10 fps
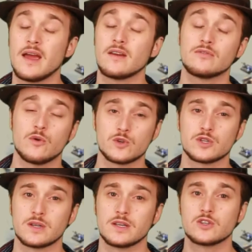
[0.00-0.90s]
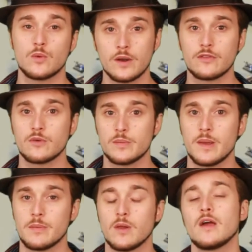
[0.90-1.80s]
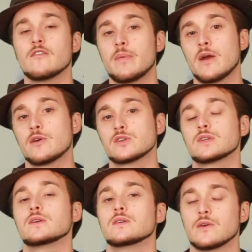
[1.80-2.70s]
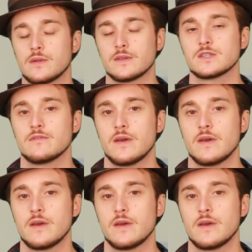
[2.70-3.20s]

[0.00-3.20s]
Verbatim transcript: and unfortunately, 23 people have perished during this